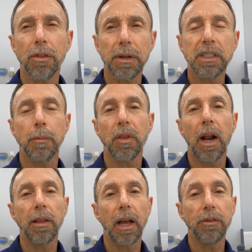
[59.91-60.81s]
there is
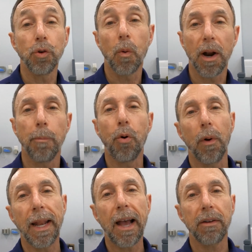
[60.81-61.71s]
something I do want to
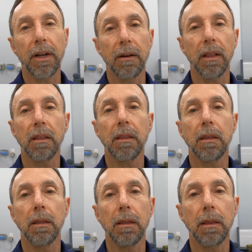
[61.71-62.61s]
point out here
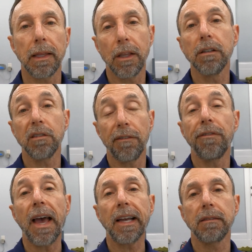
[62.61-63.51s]
that does
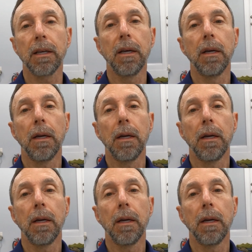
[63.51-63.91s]
affect